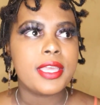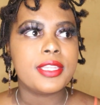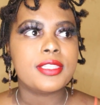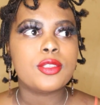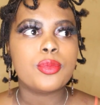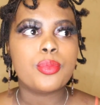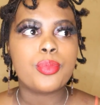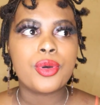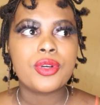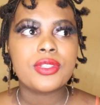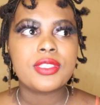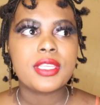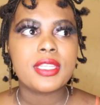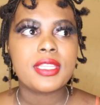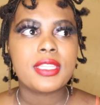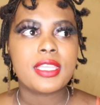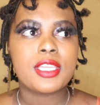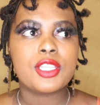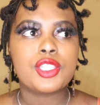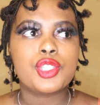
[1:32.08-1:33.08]
It's
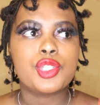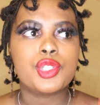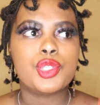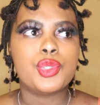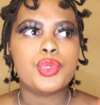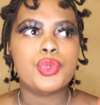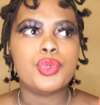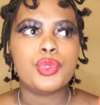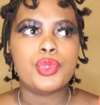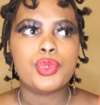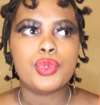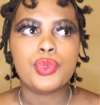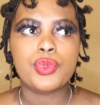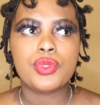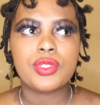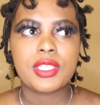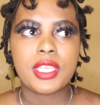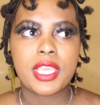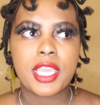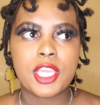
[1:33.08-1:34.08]
important that you
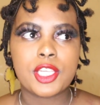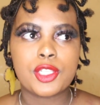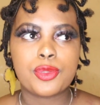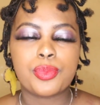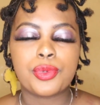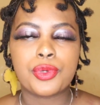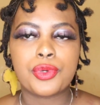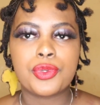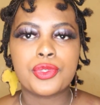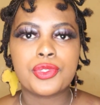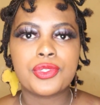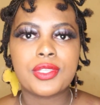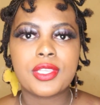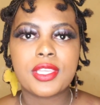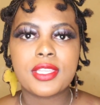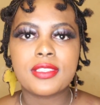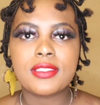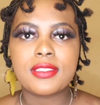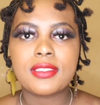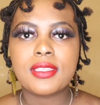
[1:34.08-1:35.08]
use cash because you
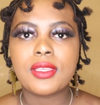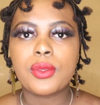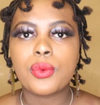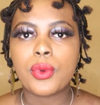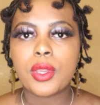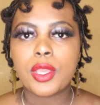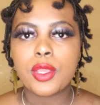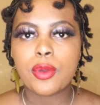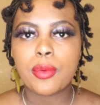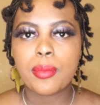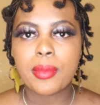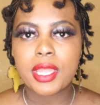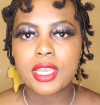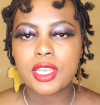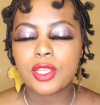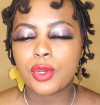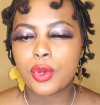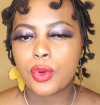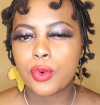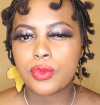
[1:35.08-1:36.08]
can see where your
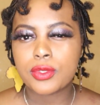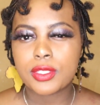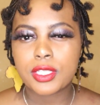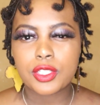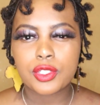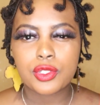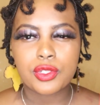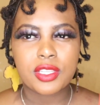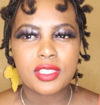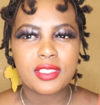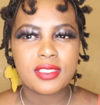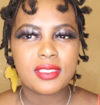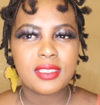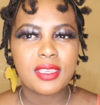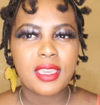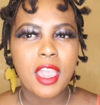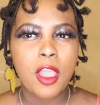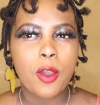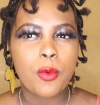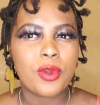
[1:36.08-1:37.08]
money goes, and you can
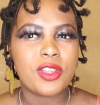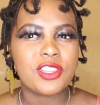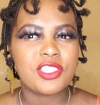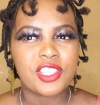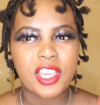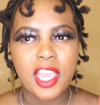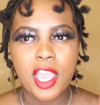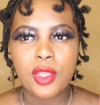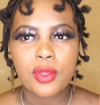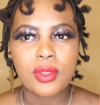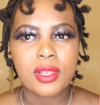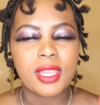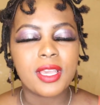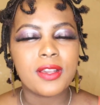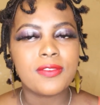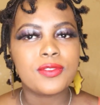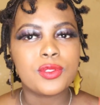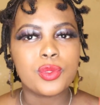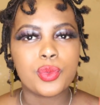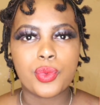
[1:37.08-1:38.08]
see how much are you
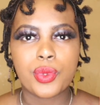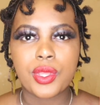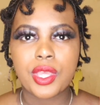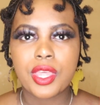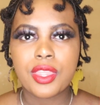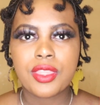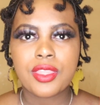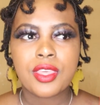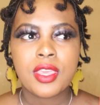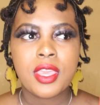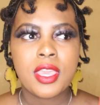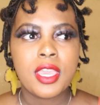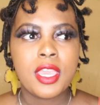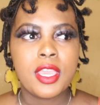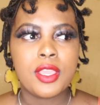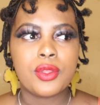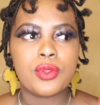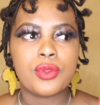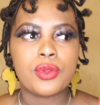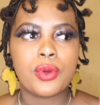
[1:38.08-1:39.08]
left with,
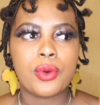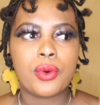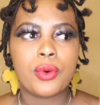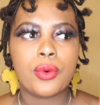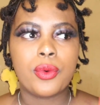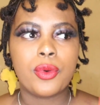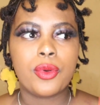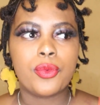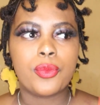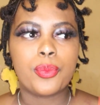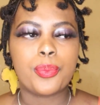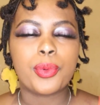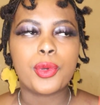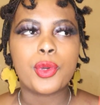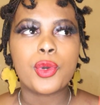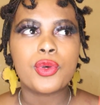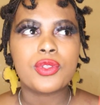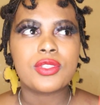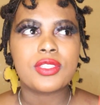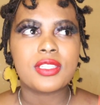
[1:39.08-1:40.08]
you know,
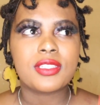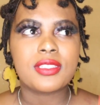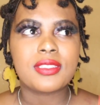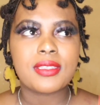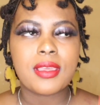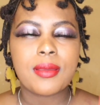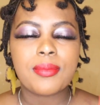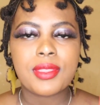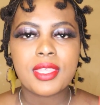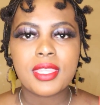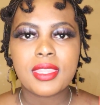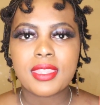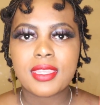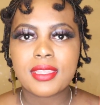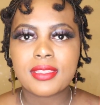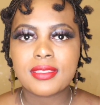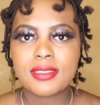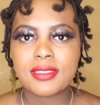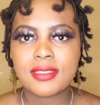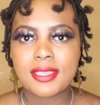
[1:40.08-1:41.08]
because it's something
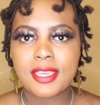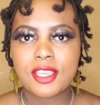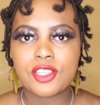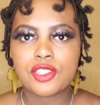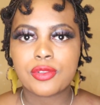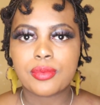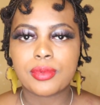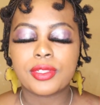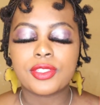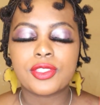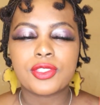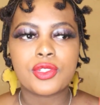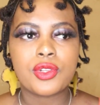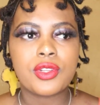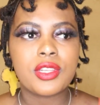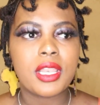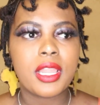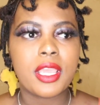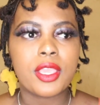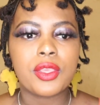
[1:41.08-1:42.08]
that's tangible. It's
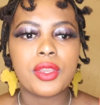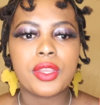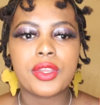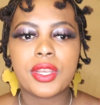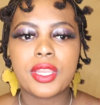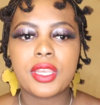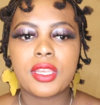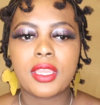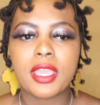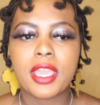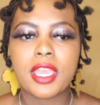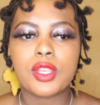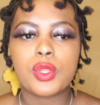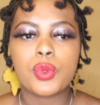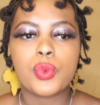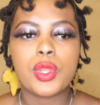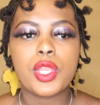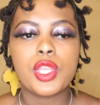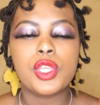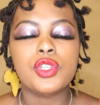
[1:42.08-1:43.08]
not like a credit card
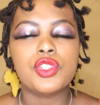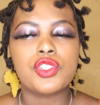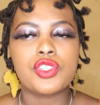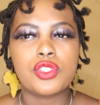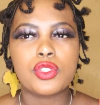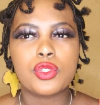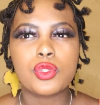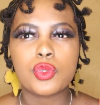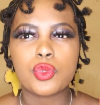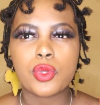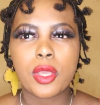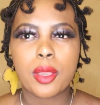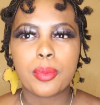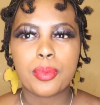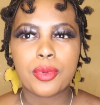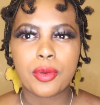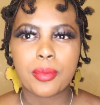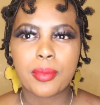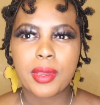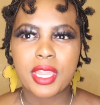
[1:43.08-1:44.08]
where you just
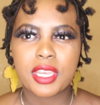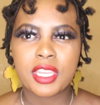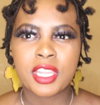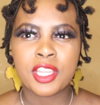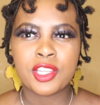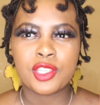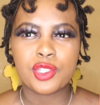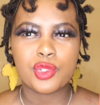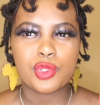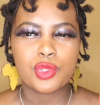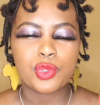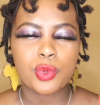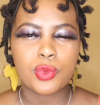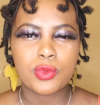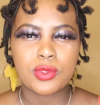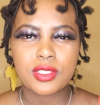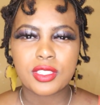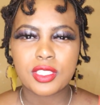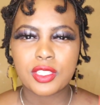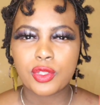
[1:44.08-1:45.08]
swipe your money and you
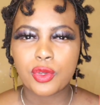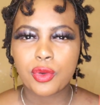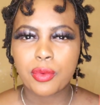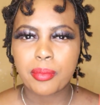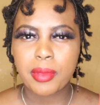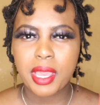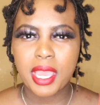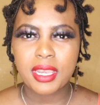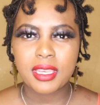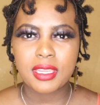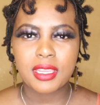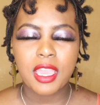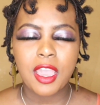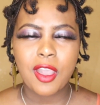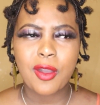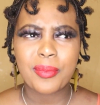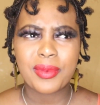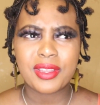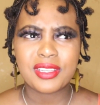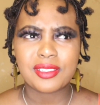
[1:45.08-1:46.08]
don't see your money.
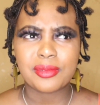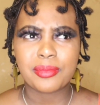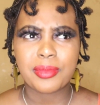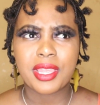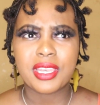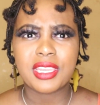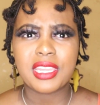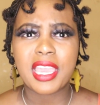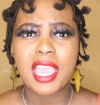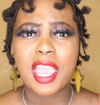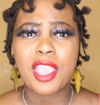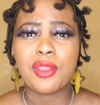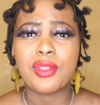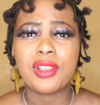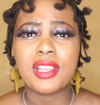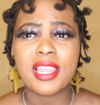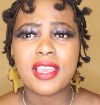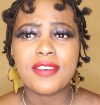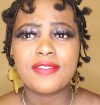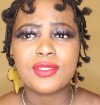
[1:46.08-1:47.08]
How much money are you
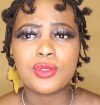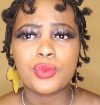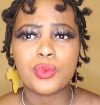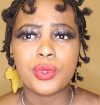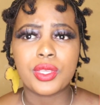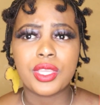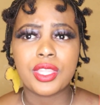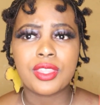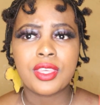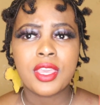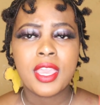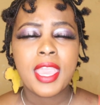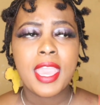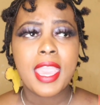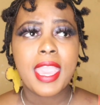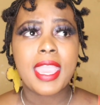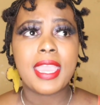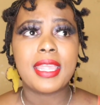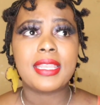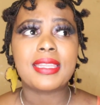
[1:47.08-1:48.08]
left with?
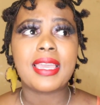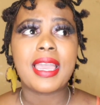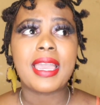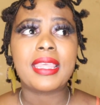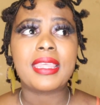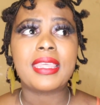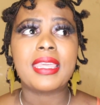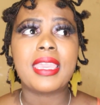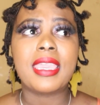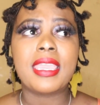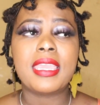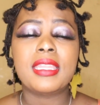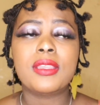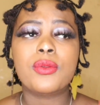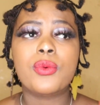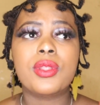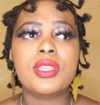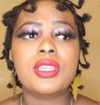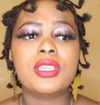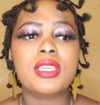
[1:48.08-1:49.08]
And
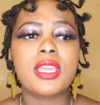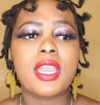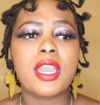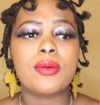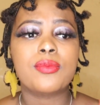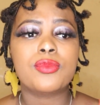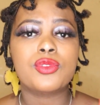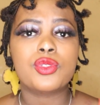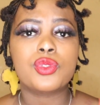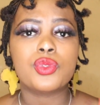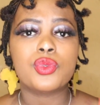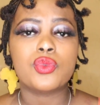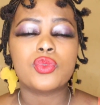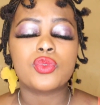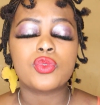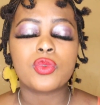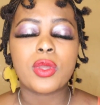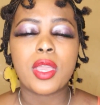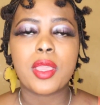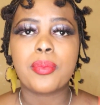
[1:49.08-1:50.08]
again, when it comes to
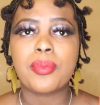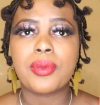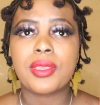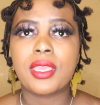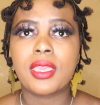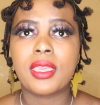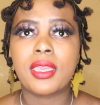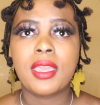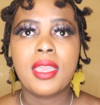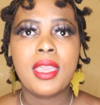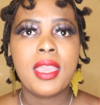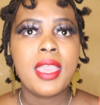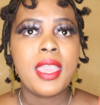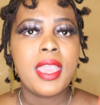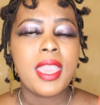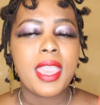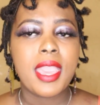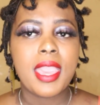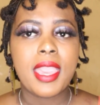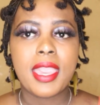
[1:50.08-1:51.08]
swiping,
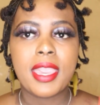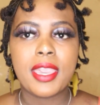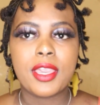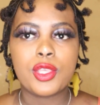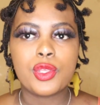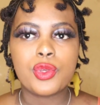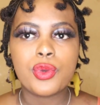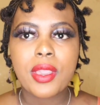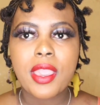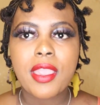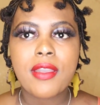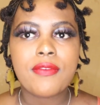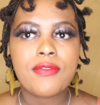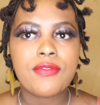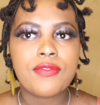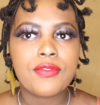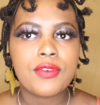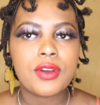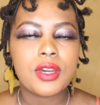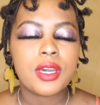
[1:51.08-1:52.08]
you
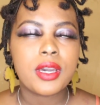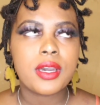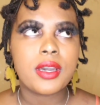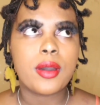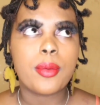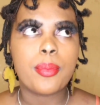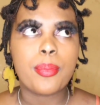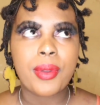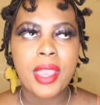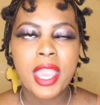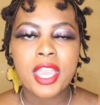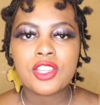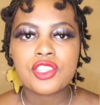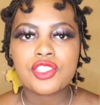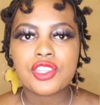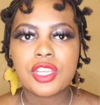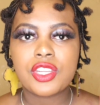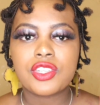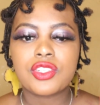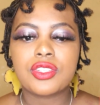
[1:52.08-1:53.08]
have Uh,
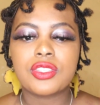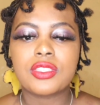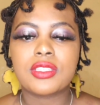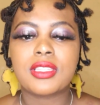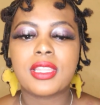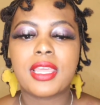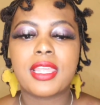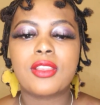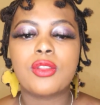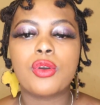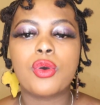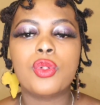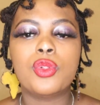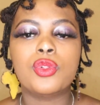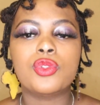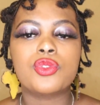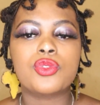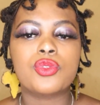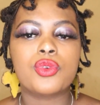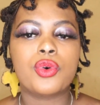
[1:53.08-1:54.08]
bank charges that
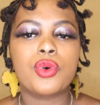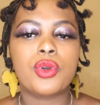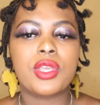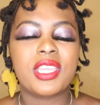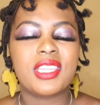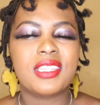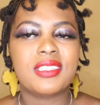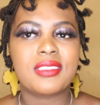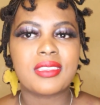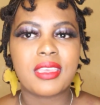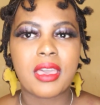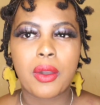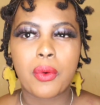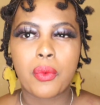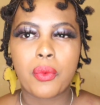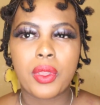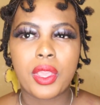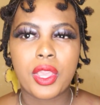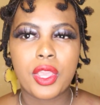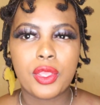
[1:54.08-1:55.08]
also eats
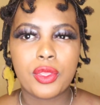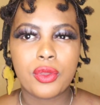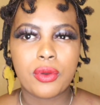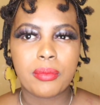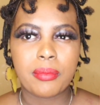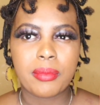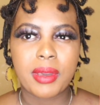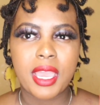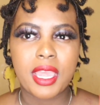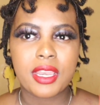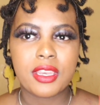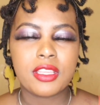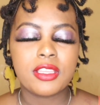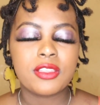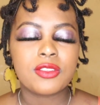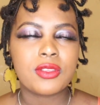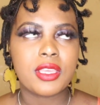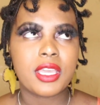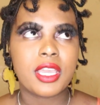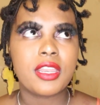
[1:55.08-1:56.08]
away your
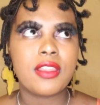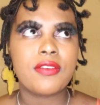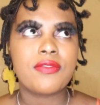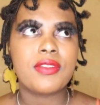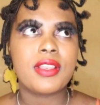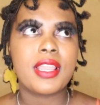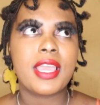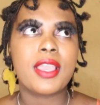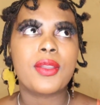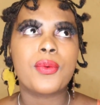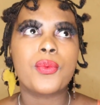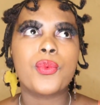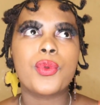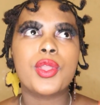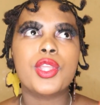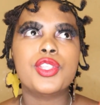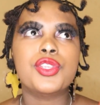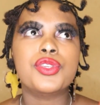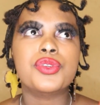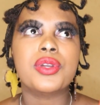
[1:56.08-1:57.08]
money. So I kind of feel like
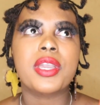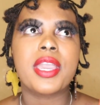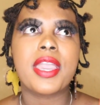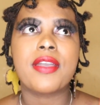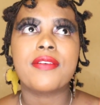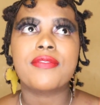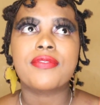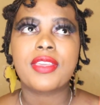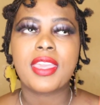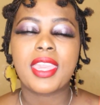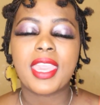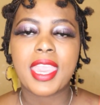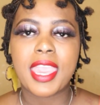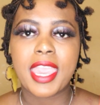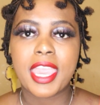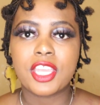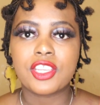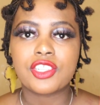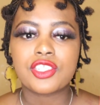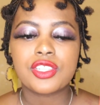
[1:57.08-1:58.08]
when you have
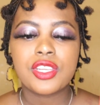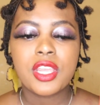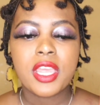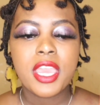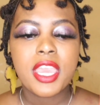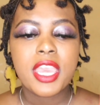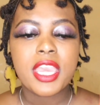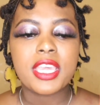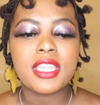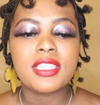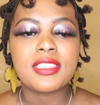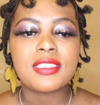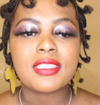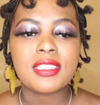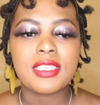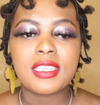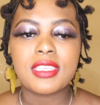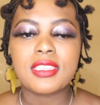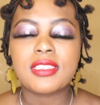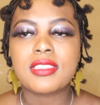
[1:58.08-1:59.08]
cash, it's
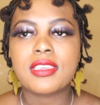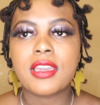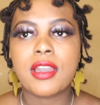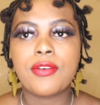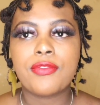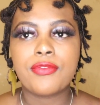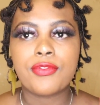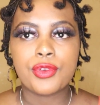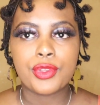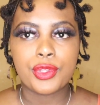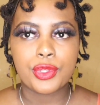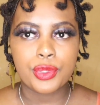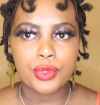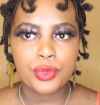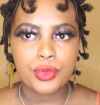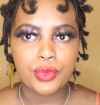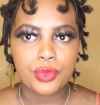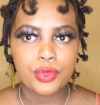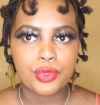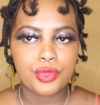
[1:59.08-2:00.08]
easier for
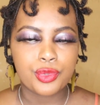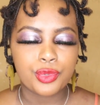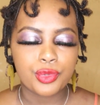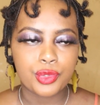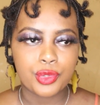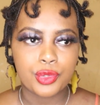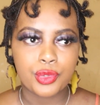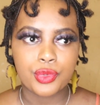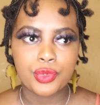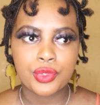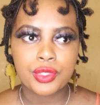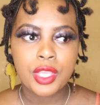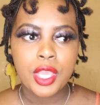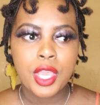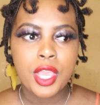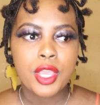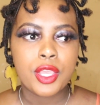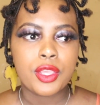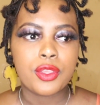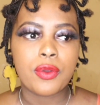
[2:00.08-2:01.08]
you to use
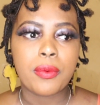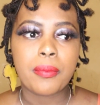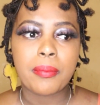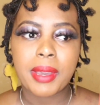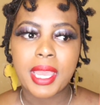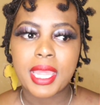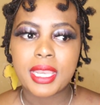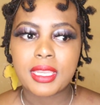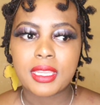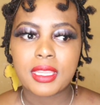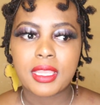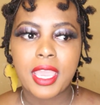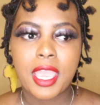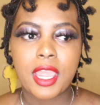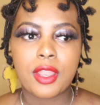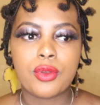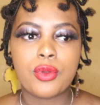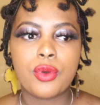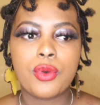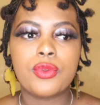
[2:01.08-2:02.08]
your money.
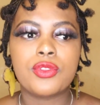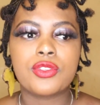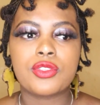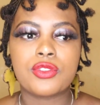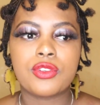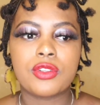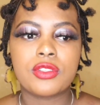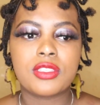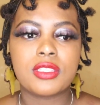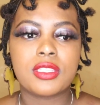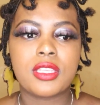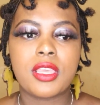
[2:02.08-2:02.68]
I know it's not